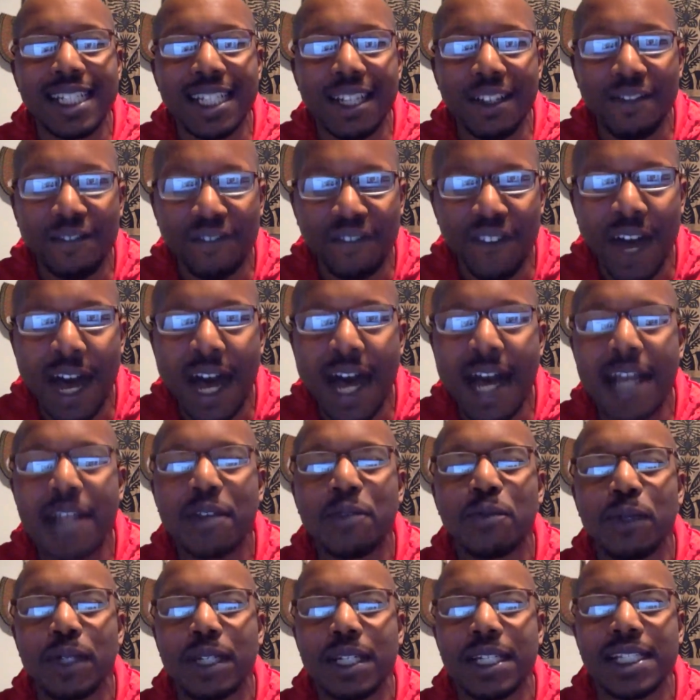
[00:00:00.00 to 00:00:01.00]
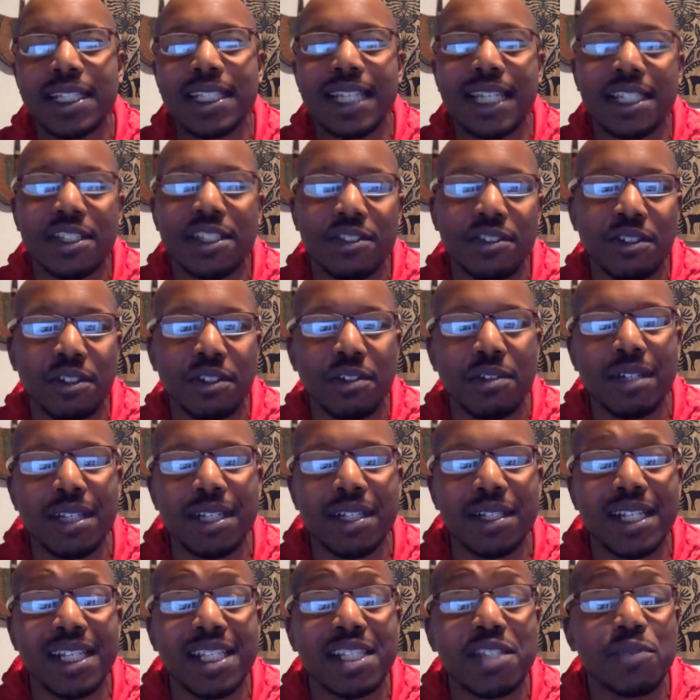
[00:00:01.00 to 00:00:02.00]
define what it is that you do,
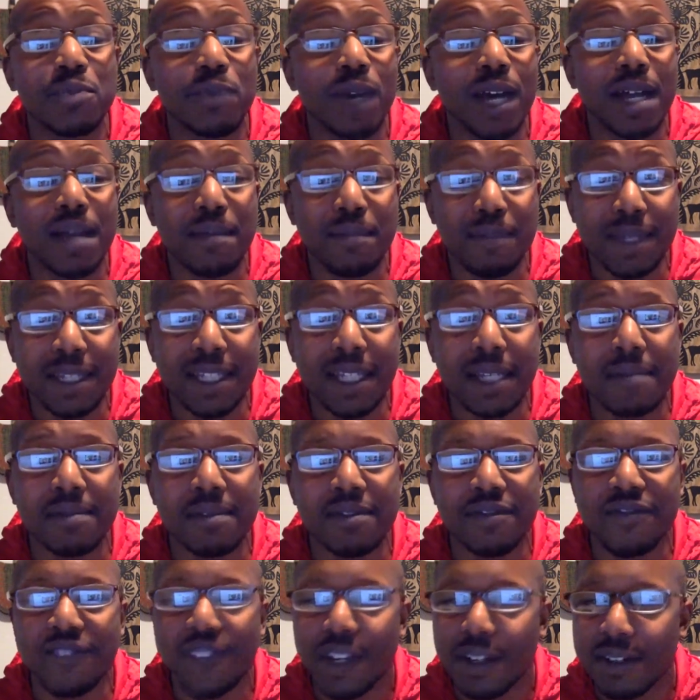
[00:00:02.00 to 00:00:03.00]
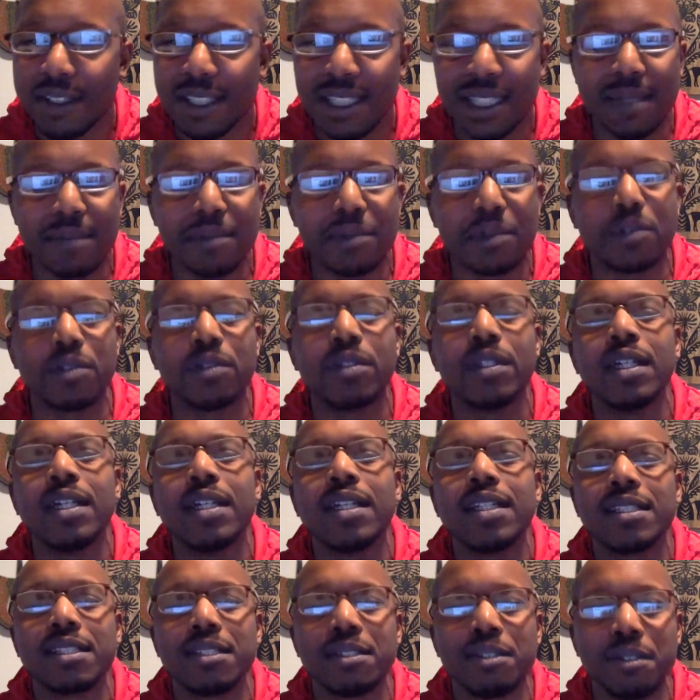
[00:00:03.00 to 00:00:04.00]
and this is why it becomes very simple
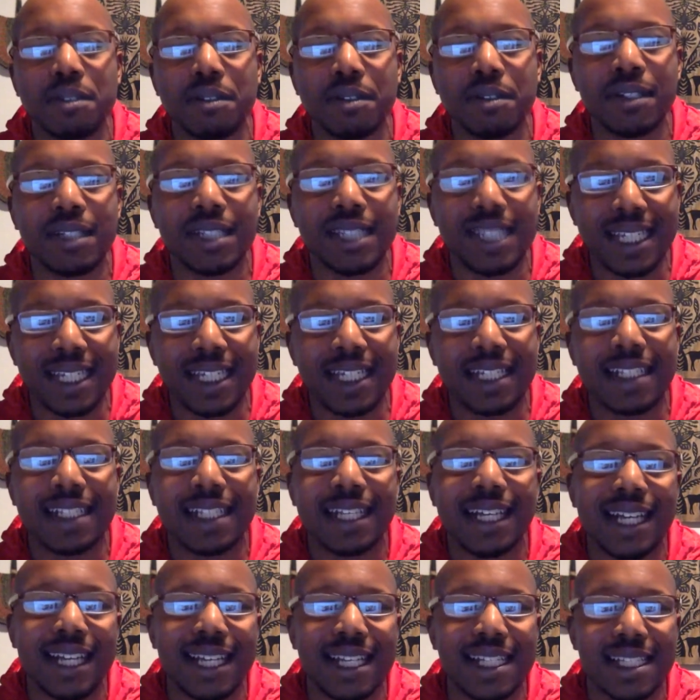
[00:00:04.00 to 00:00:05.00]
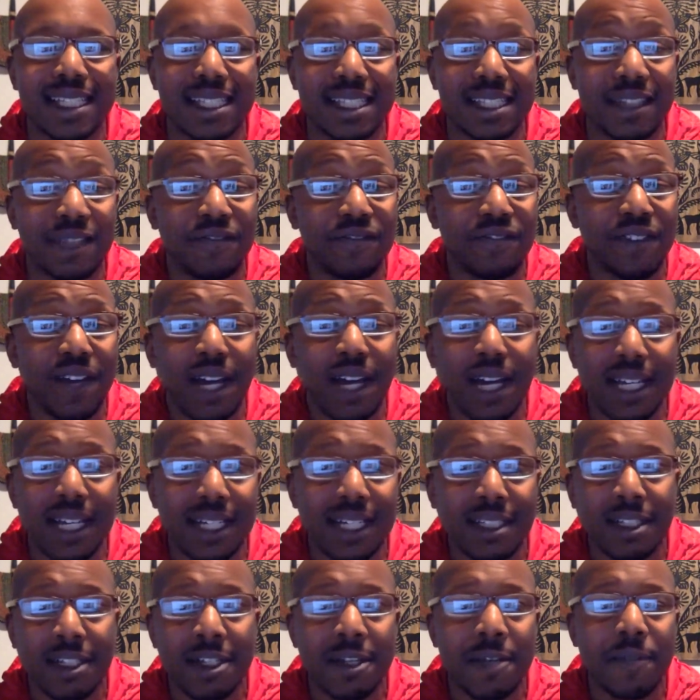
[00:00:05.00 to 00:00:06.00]
to get clients and to
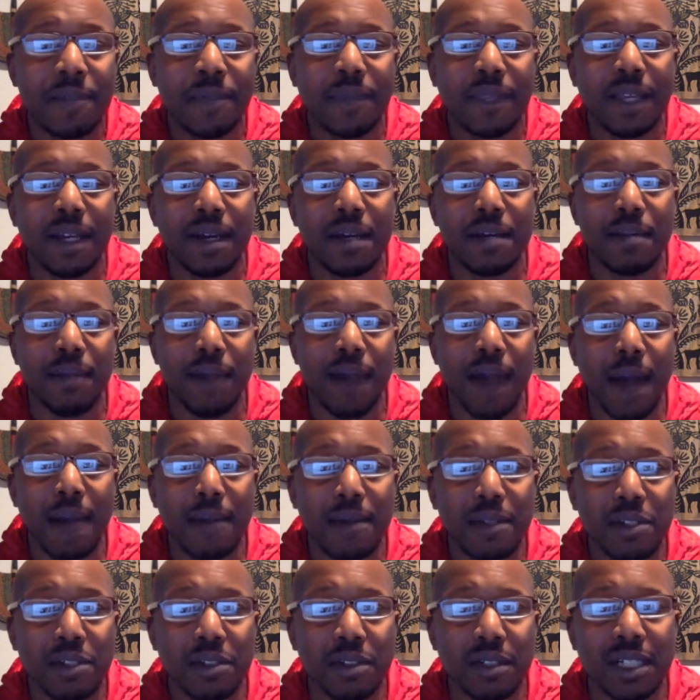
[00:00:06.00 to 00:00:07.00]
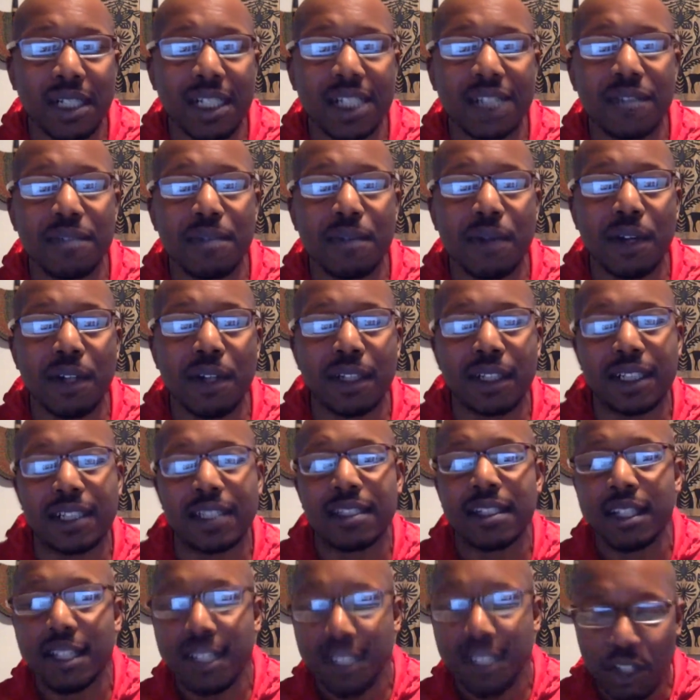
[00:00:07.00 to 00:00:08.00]
find um, opportunities for marketing.
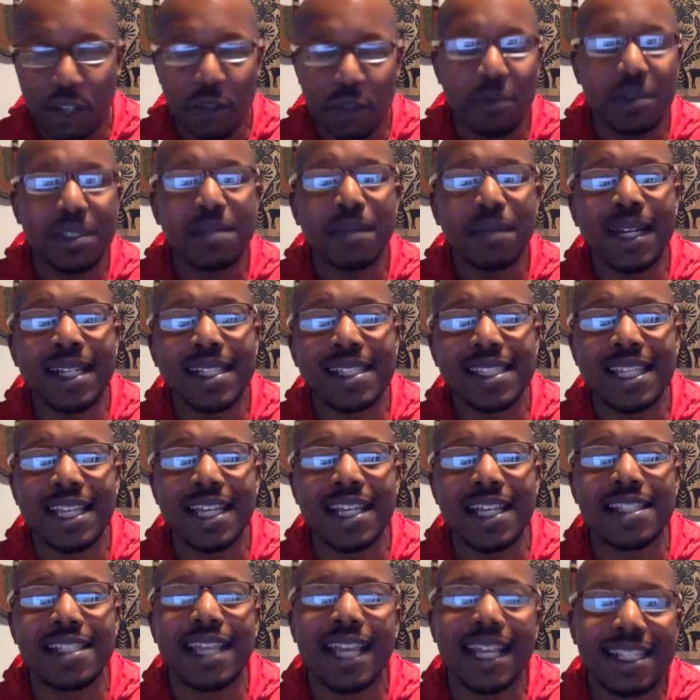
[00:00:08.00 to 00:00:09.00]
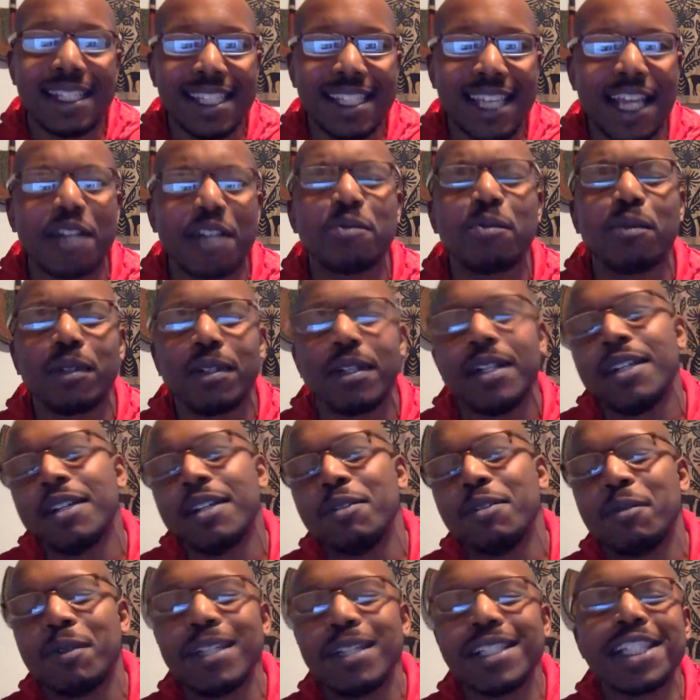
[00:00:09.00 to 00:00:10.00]
So when somebody says, hey, Tech,
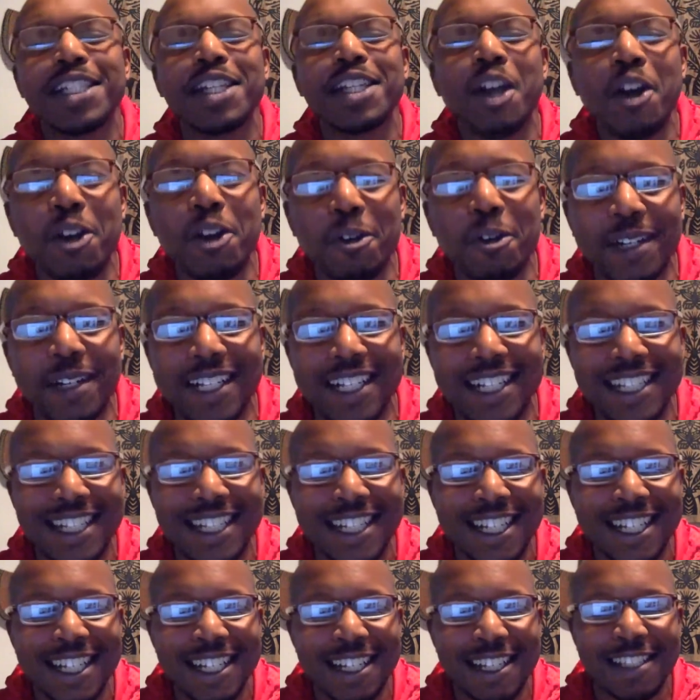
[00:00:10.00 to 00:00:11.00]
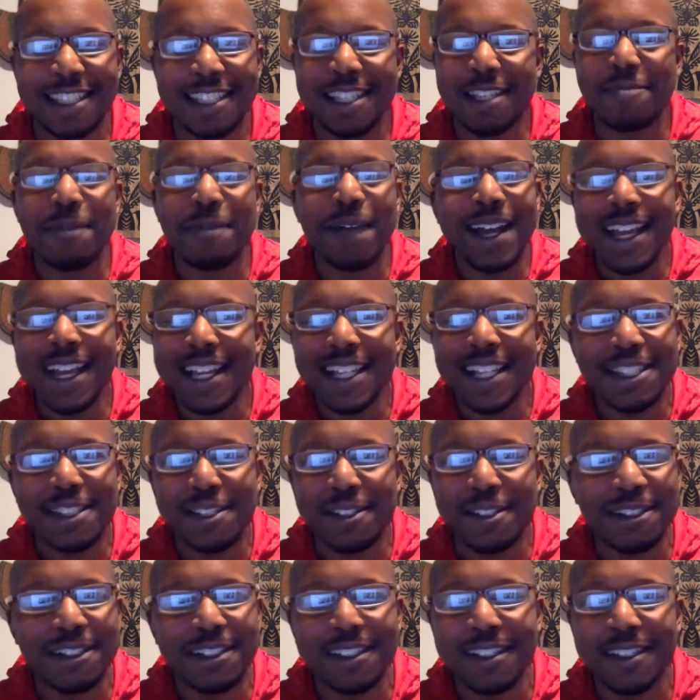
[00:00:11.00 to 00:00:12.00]
what is a notary? See, my
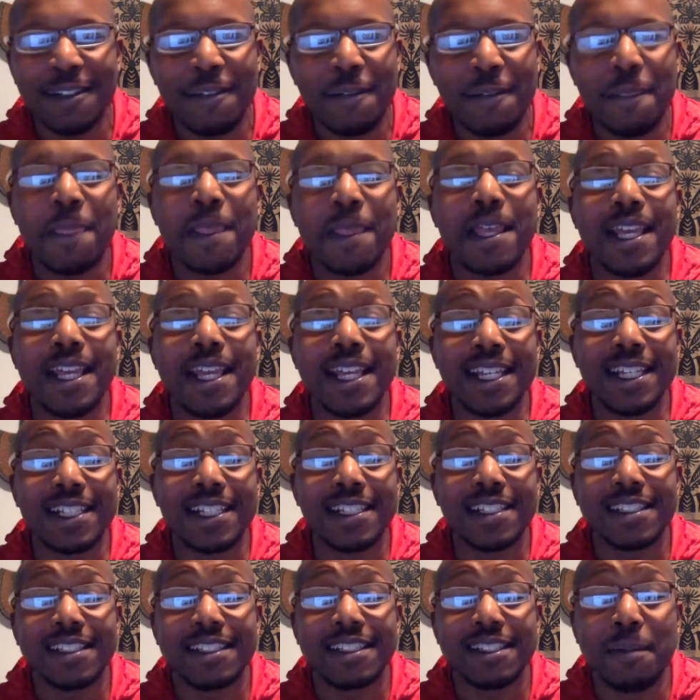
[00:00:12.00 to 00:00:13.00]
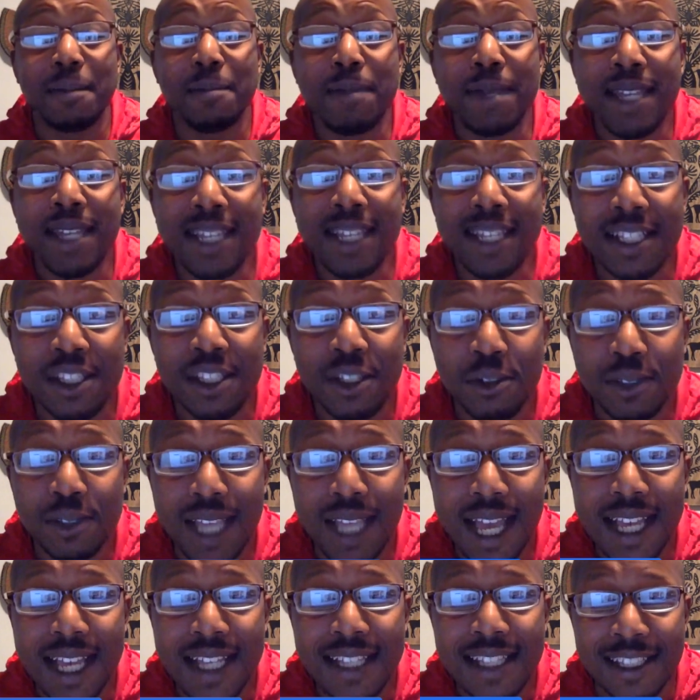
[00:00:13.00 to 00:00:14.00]
answer is it depends who's
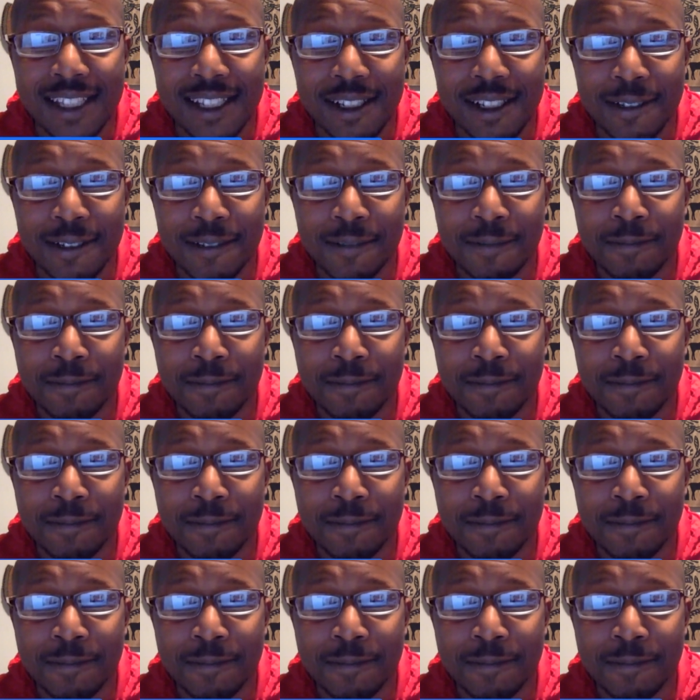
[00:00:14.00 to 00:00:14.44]
asking.